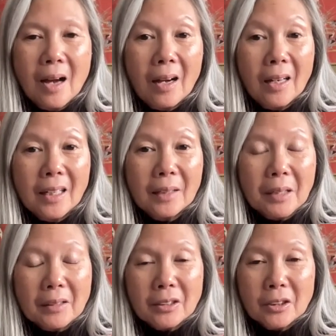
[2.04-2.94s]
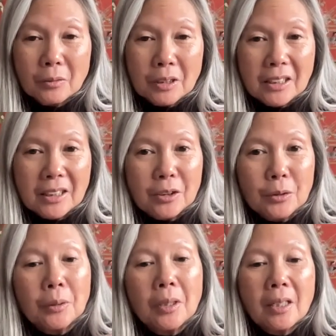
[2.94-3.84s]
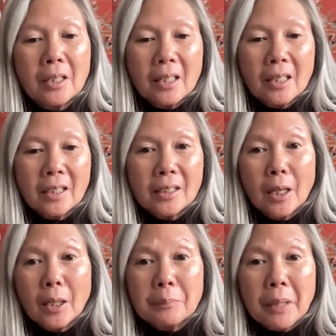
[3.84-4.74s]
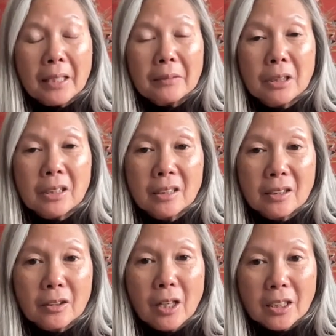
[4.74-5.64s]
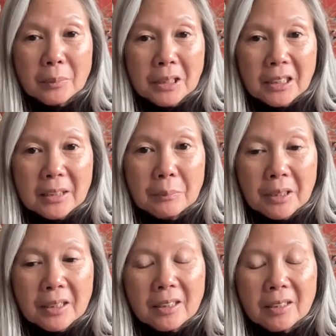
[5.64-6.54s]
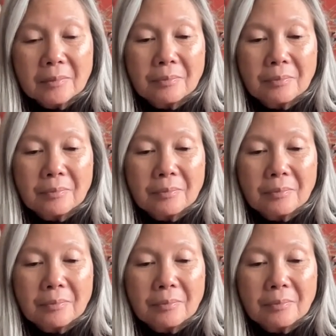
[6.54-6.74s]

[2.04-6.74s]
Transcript: Hi, I'm Dr. Joanny Liu, and I'm back with another cosmic tidbit.